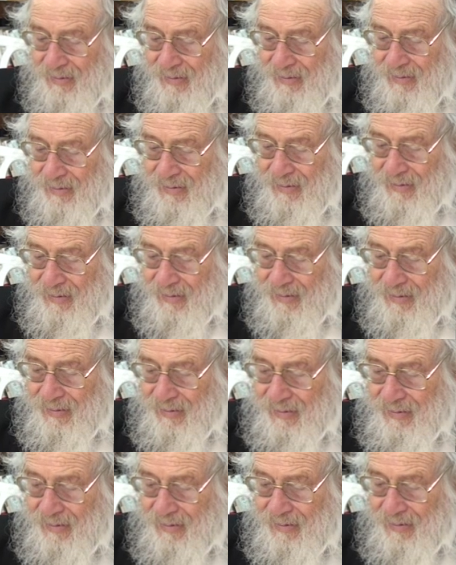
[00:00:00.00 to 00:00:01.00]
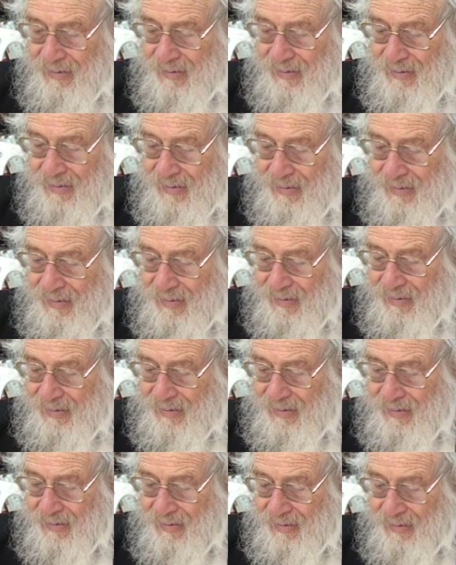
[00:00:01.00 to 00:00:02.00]
the contents of the pot
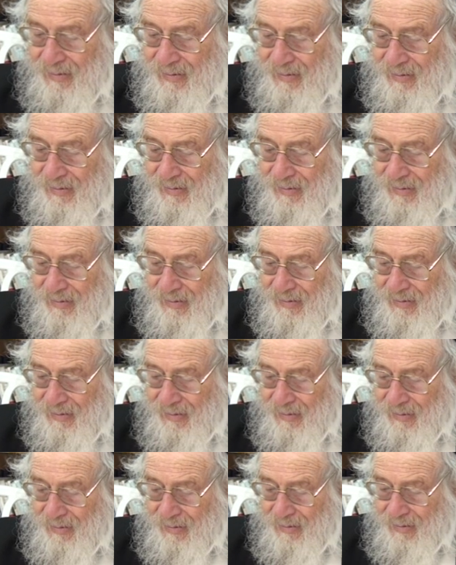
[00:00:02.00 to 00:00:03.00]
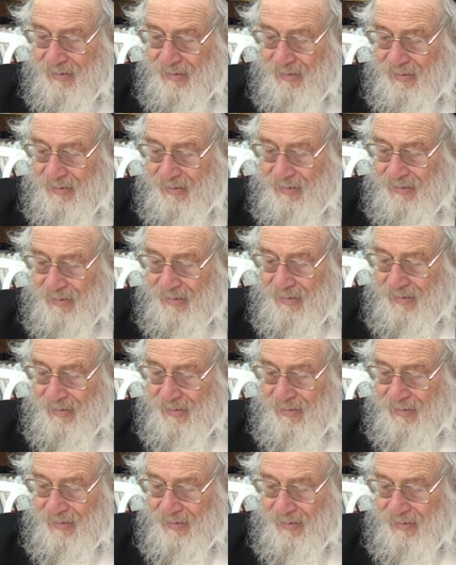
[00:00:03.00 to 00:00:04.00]
are at least half cooked, or
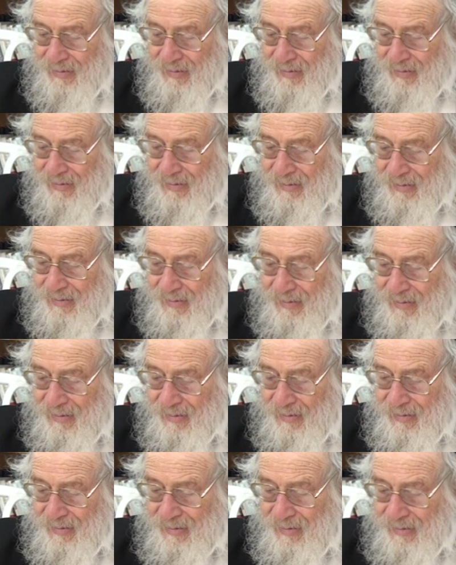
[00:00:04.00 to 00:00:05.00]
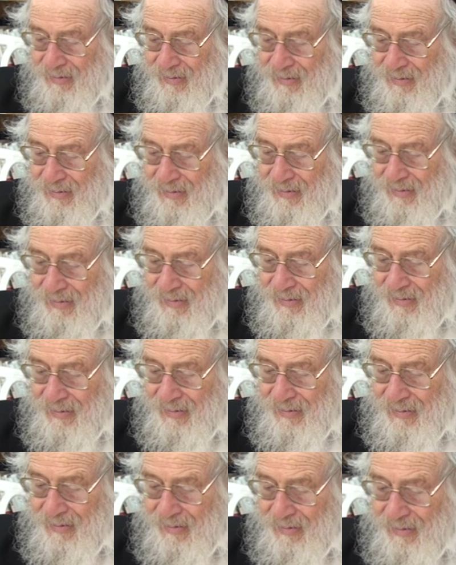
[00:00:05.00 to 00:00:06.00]
if there is no other possibility,
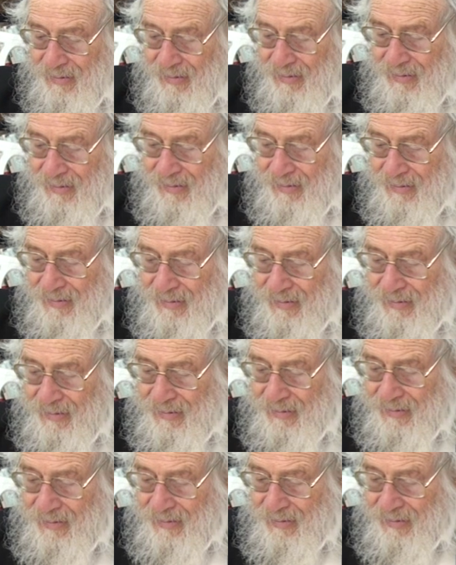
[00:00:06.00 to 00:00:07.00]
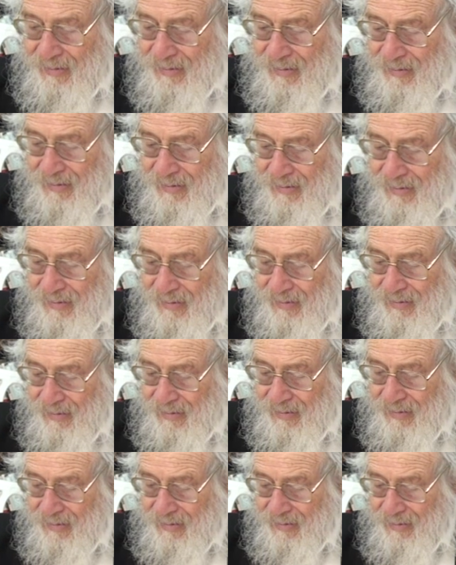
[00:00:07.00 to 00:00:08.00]
1/3 cooked before Shabbat,
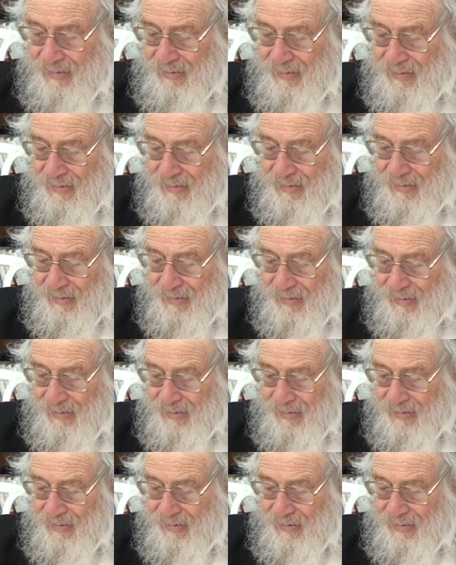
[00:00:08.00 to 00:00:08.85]
or if